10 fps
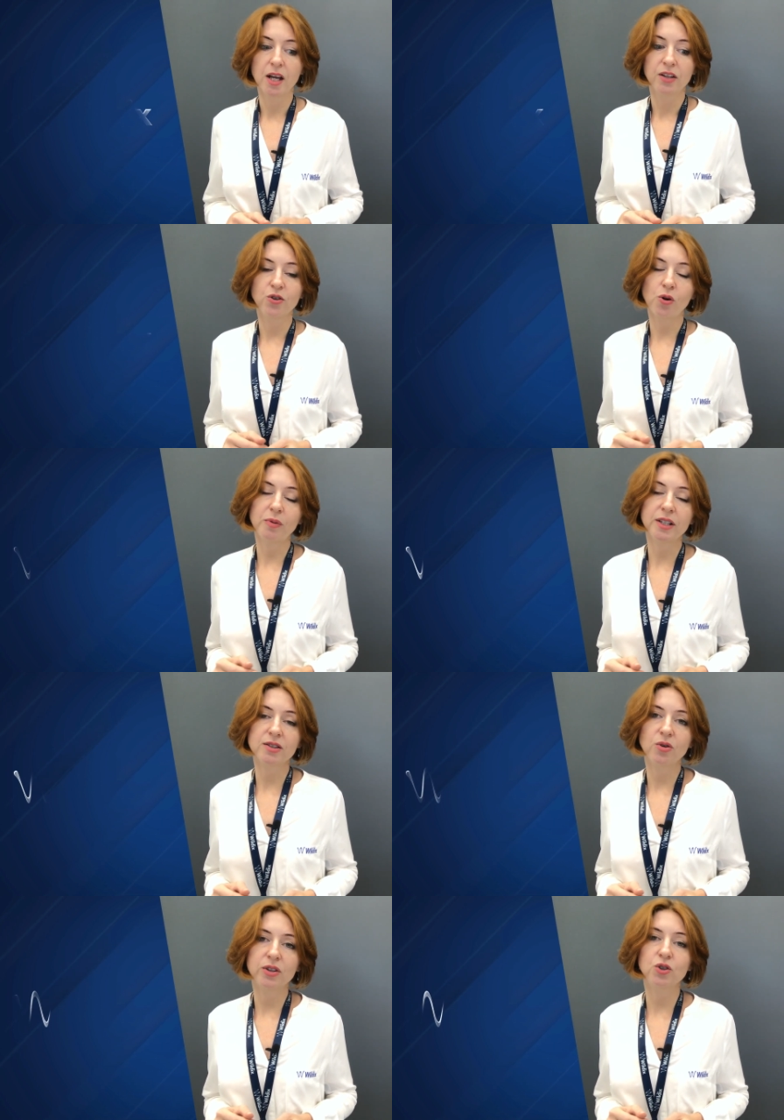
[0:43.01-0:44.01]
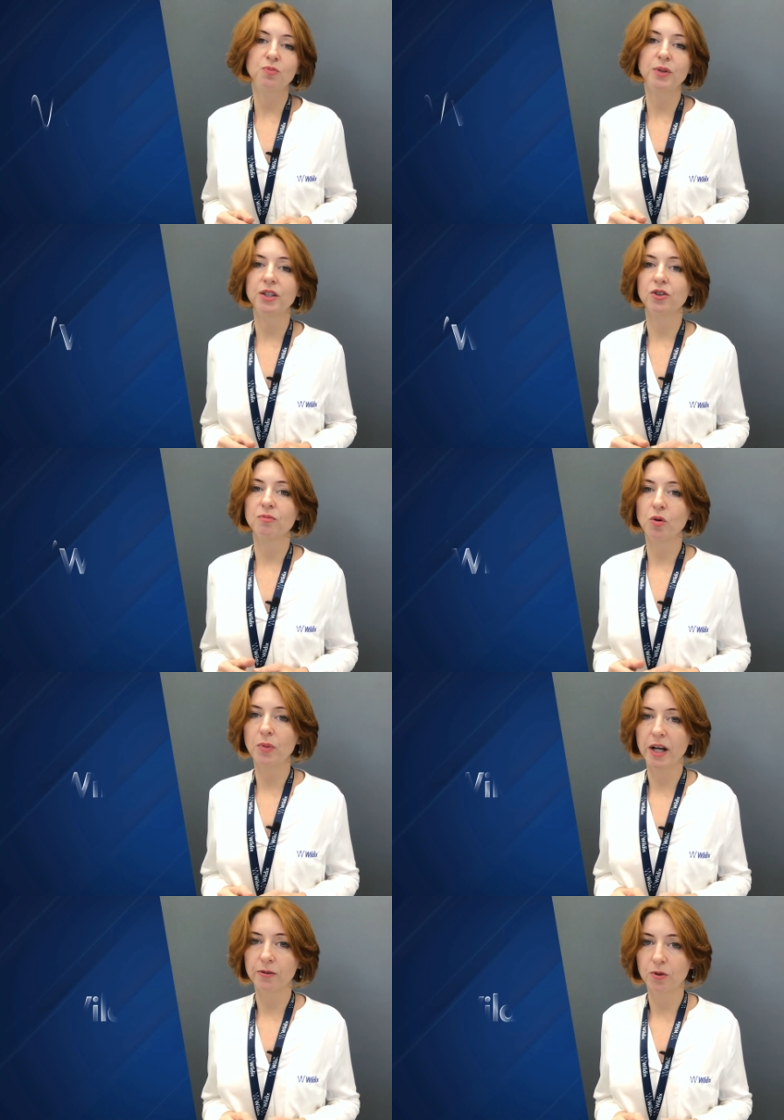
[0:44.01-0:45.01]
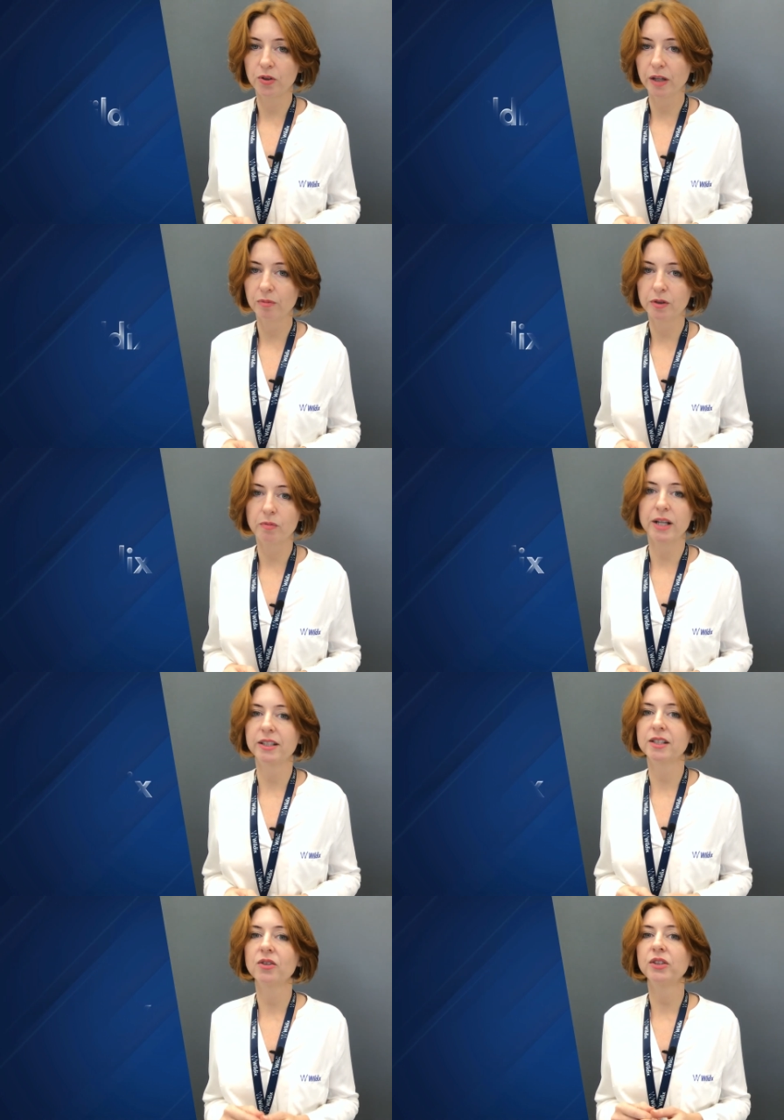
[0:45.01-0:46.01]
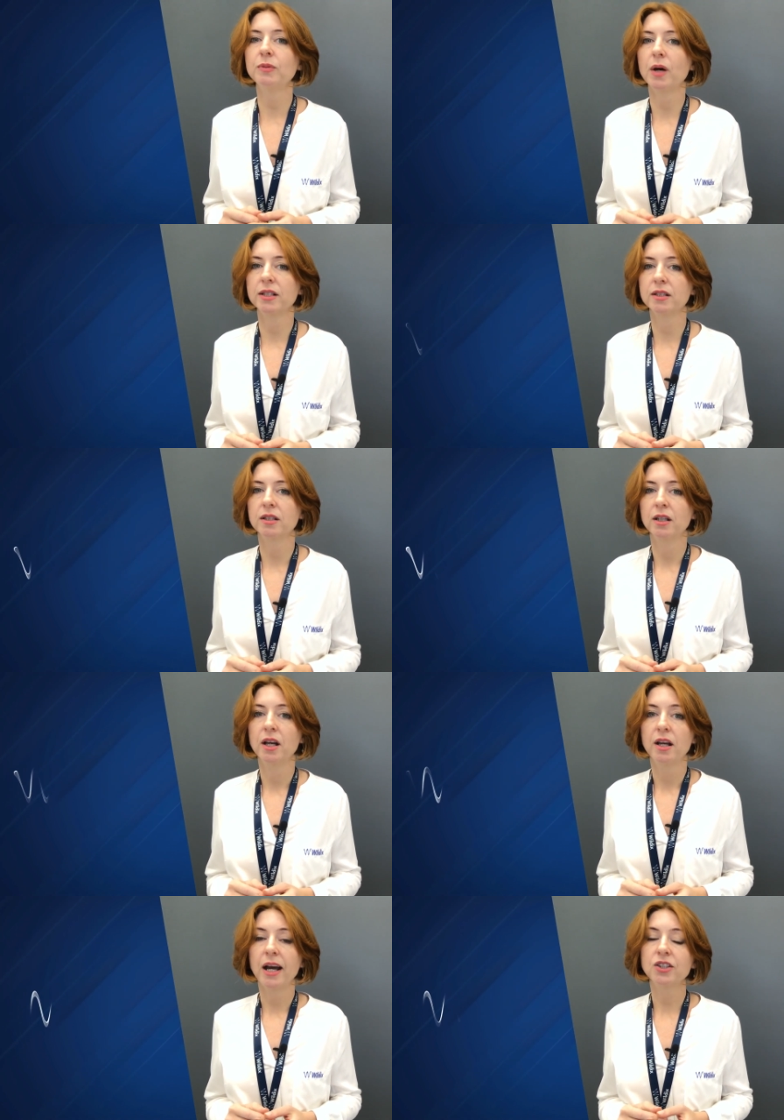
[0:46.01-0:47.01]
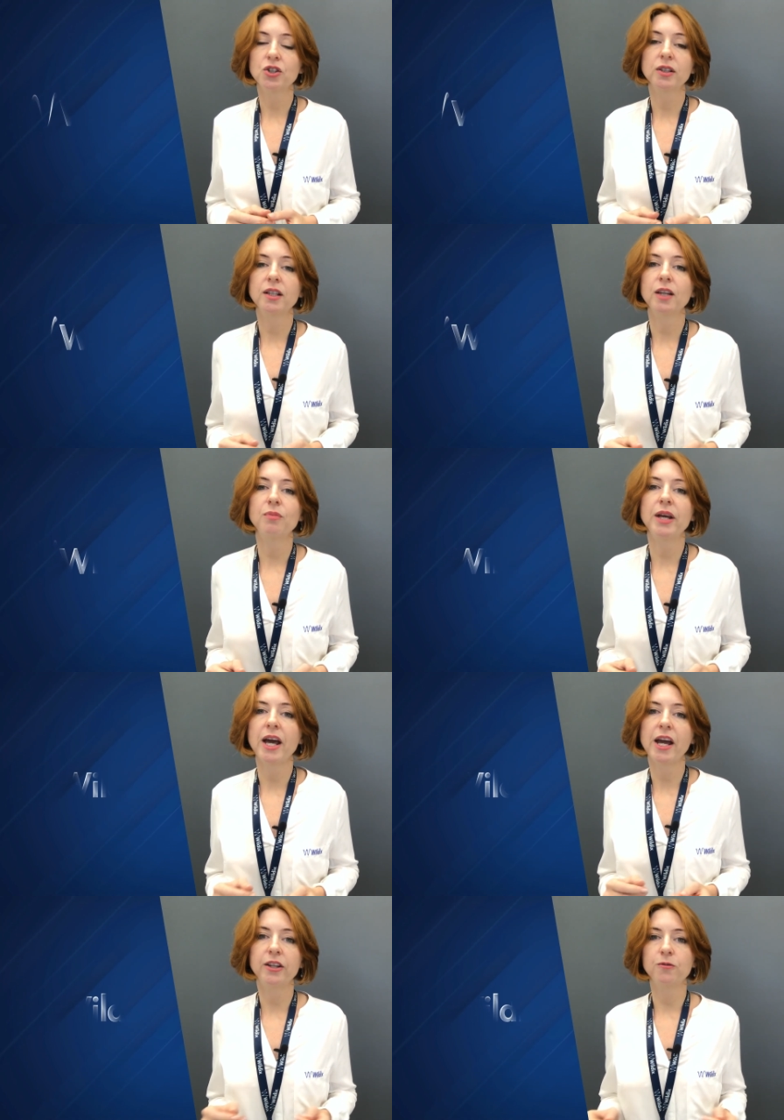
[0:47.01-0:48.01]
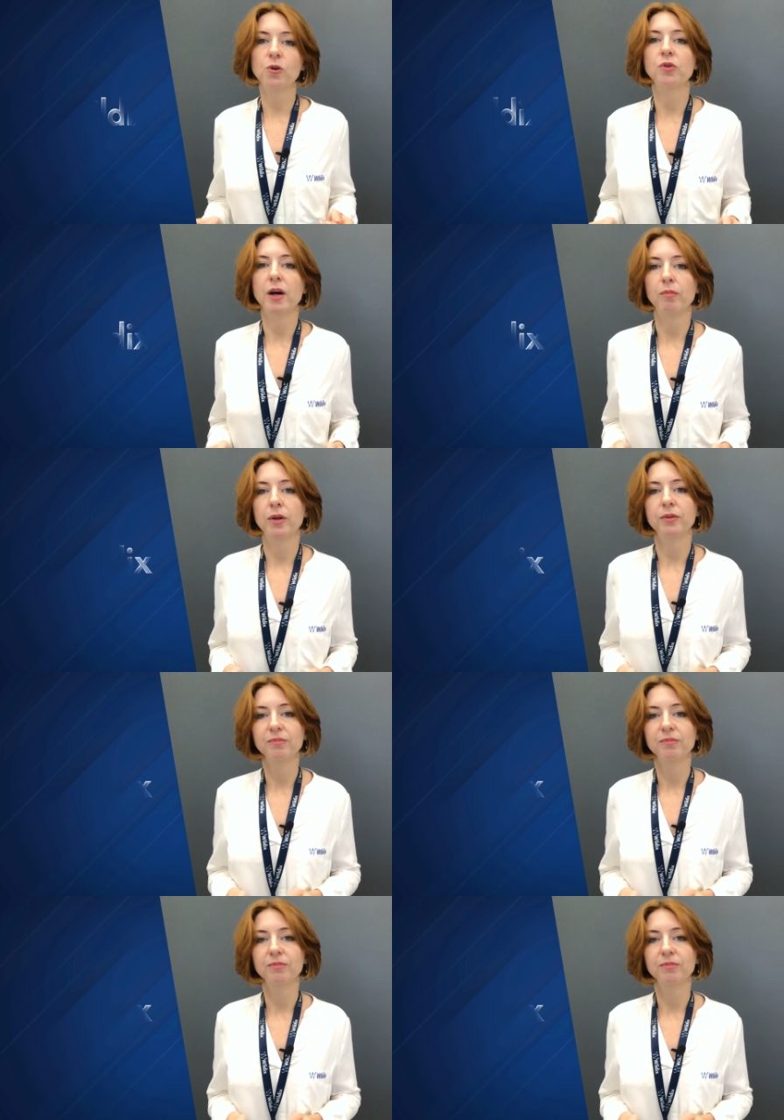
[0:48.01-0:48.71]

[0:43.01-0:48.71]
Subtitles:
Normally it's going to be your mobile phone number, but it's not a must. Actually, it can be any phone number.